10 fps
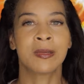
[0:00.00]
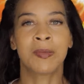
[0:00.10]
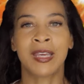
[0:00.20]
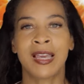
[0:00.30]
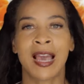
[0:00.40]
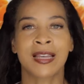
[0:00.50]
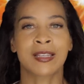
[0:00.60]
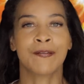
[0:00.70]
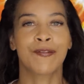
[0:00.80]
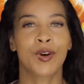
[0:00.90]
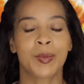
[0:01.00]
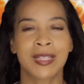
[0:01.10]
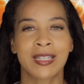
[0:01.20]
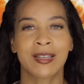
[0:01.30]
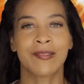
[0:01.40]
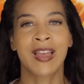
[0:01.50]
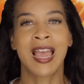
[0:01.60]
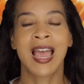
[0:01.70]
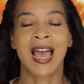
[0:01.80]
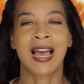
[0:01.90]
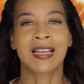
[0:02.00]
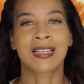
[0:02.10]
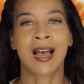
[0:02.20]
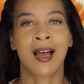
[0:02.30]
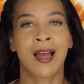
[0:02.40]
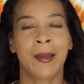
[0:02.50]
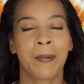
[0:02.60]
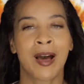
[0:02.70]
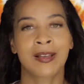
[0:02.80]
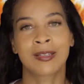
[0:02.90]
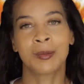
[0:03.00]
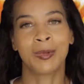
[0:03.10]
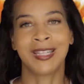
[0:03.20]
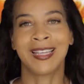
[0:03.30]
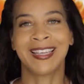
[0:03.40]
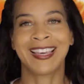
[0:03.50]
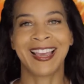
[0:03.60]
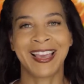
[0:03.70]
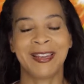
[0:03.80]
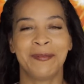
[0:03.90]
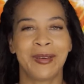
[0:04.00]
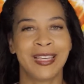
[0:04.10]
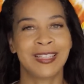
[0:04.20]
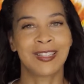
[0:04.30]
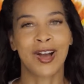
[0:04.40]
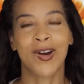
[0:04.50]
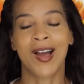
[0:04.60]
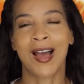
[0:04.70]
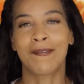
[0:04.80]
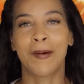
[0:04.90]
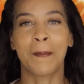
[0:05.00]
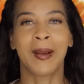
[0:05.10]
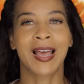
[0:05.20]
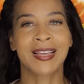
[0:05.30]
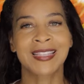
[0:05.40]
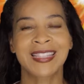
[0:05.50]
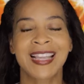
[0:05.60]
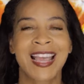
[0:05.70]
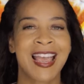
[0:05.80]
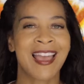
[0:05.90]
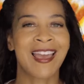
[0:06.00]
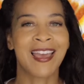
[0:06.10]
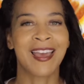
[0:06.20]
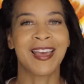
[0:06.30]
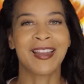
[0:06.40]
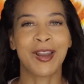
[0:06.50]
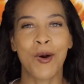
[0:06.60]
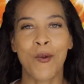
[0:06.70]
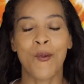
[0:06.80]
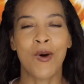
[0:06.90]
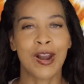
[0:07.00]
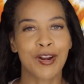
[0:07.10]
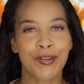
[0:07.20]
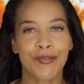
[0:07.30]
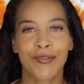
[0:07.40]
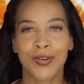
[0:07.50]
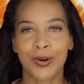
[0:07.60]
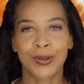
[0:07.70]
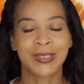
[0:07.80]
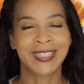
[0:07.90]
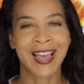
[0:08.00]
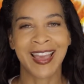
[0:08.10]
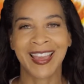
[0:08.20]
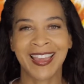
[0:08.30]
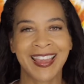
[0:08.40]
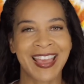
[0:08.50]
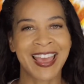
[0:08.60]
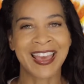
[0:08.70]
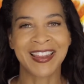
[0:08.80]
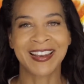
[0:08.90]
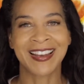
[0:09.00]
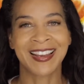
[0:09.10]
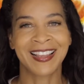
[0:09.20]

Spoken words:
to be as informative as I possibly can be. So have a blessed and wonderful day. And